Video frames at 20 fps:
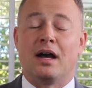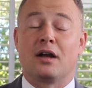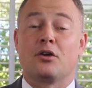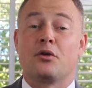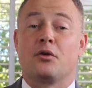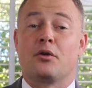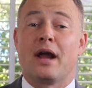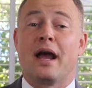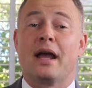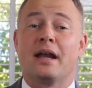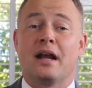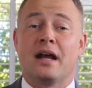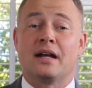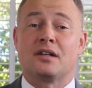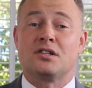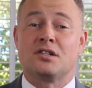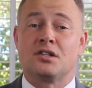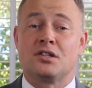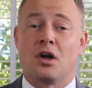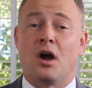create a
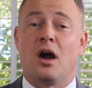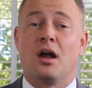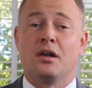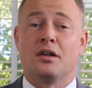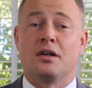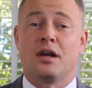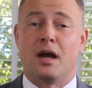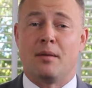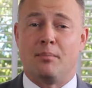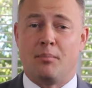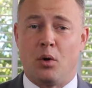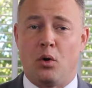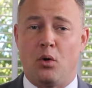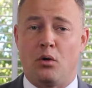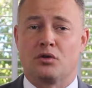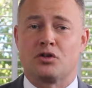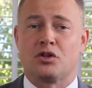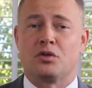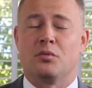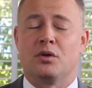silent
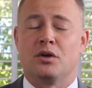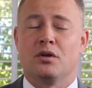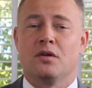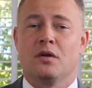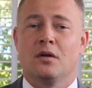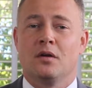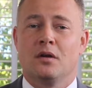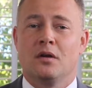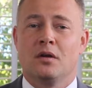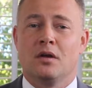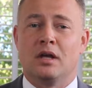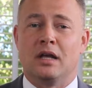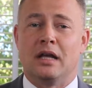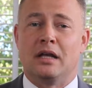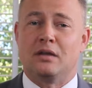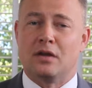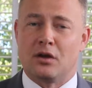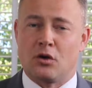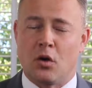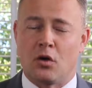apportionment
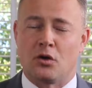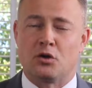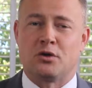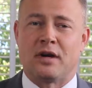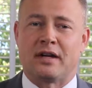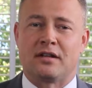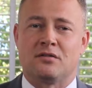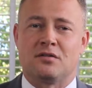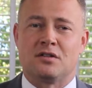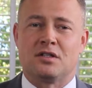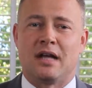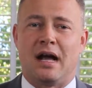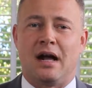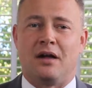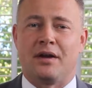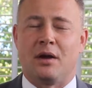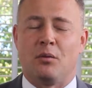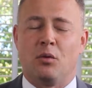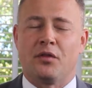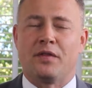in the contract of
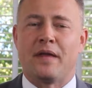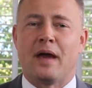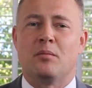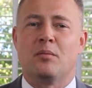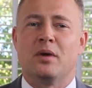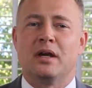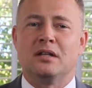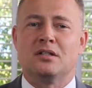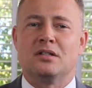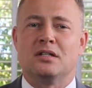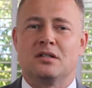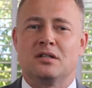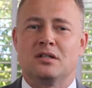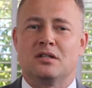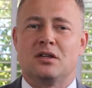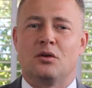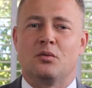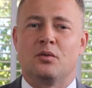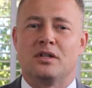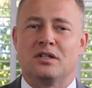sale. Now what that means
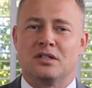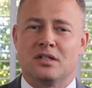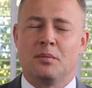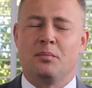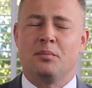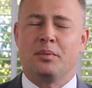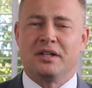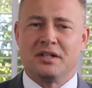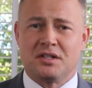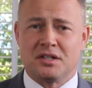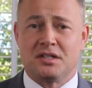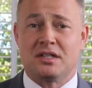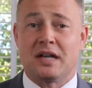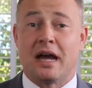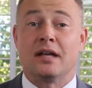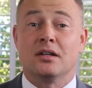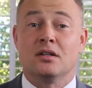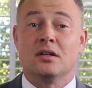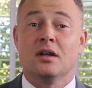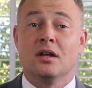is that we simply
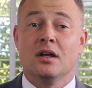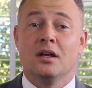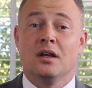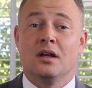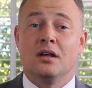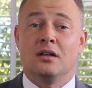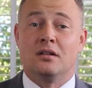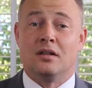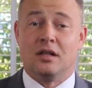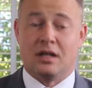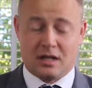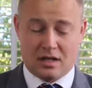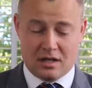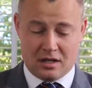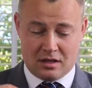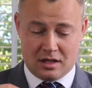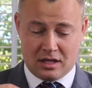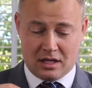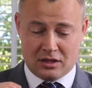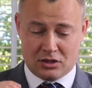state that
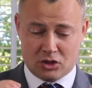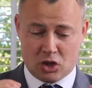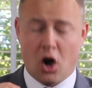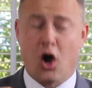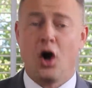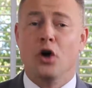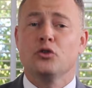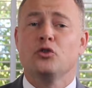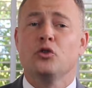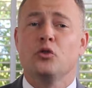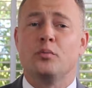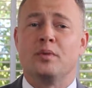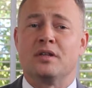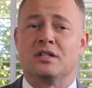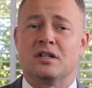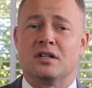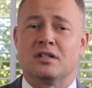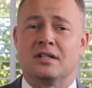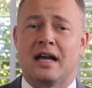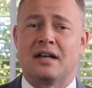the total
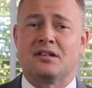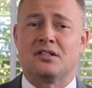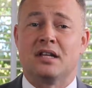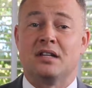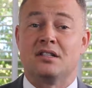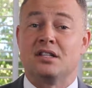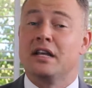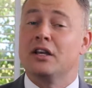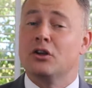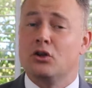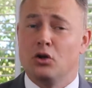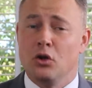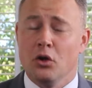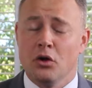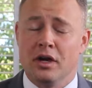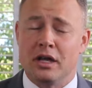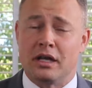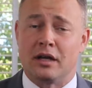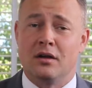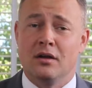business assets,
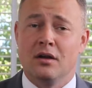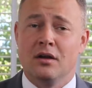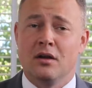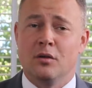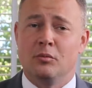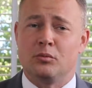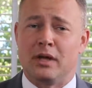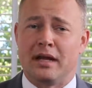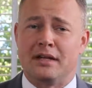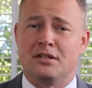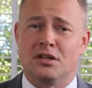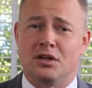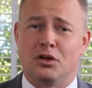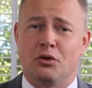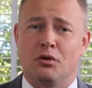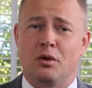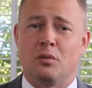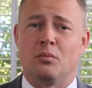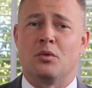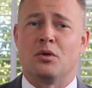including plant and
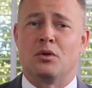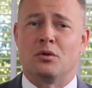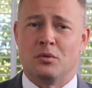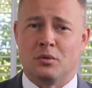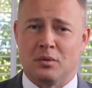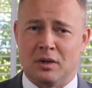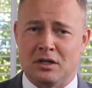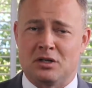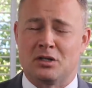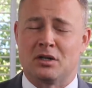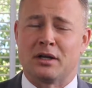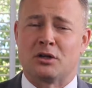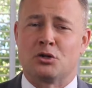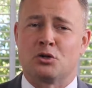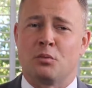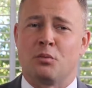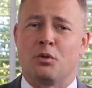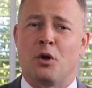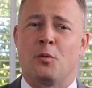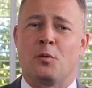equipment,
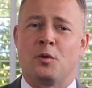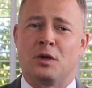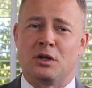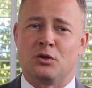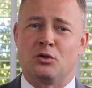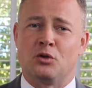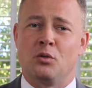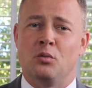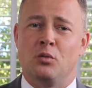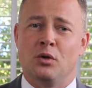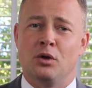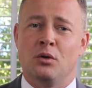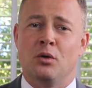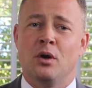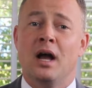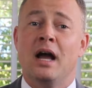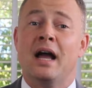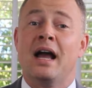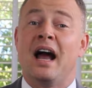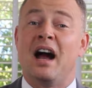intellectual property and
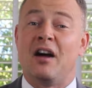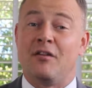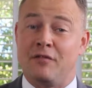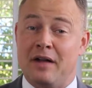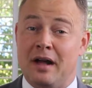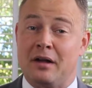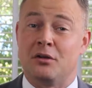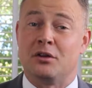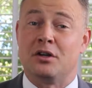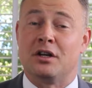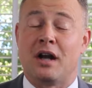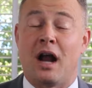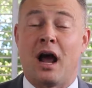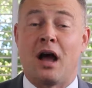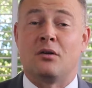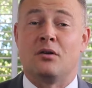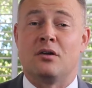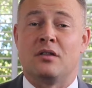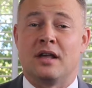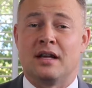goodwill, are valued at
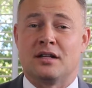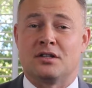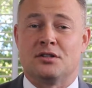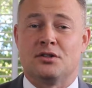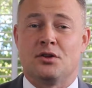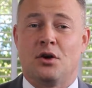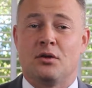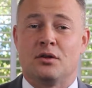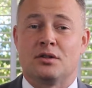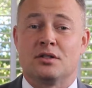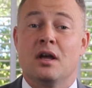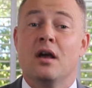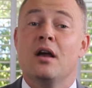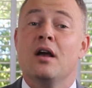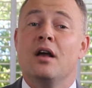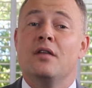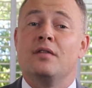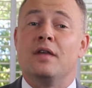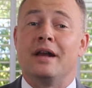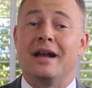$100,000.
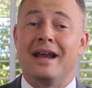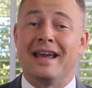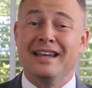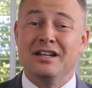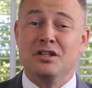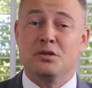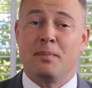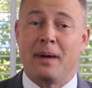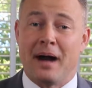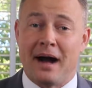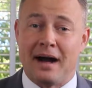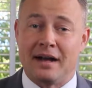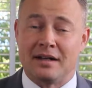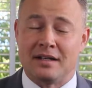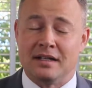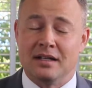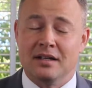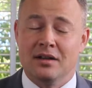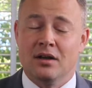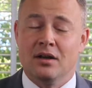Then each
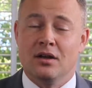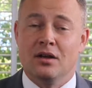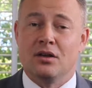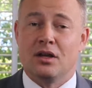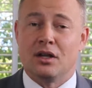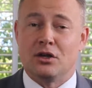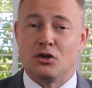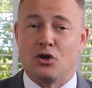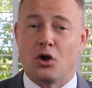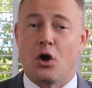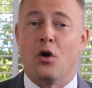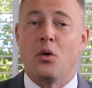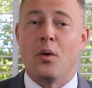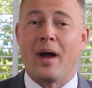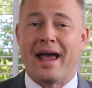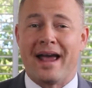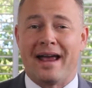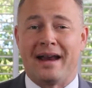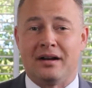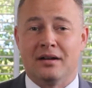party can go
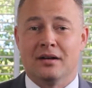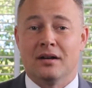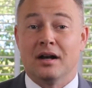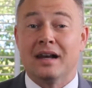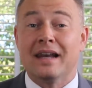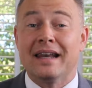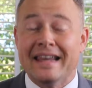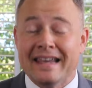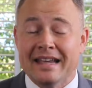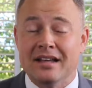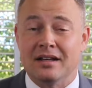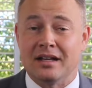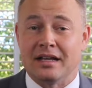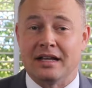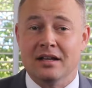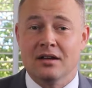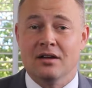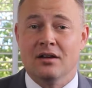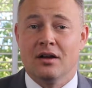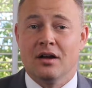and
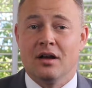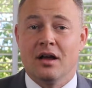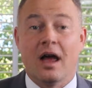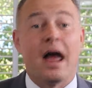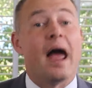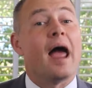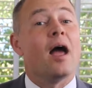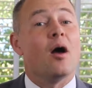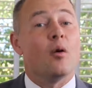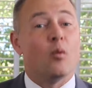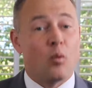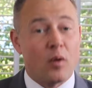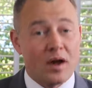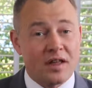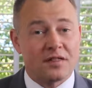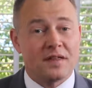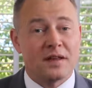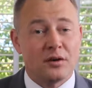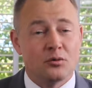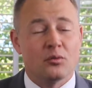legally,
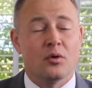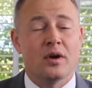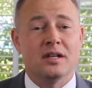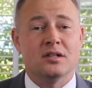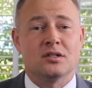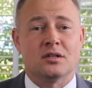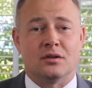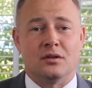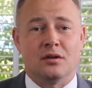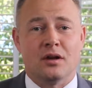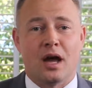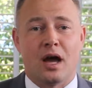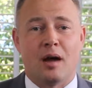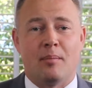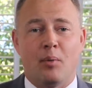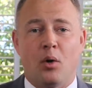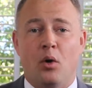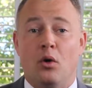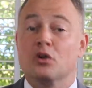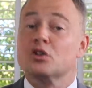within reason,
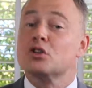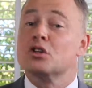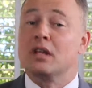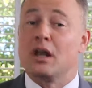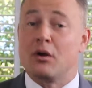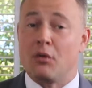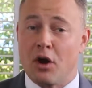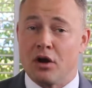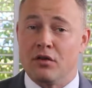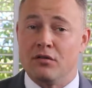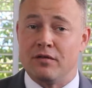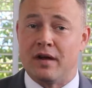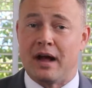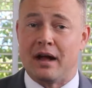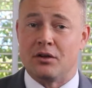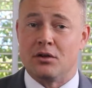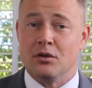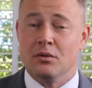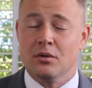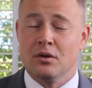apportion their own
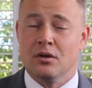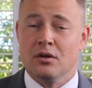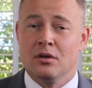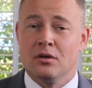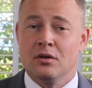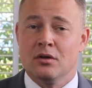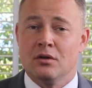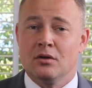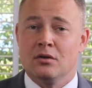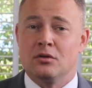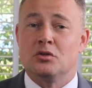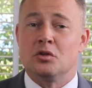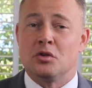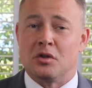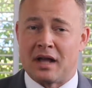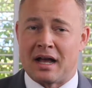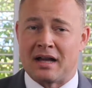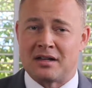value to the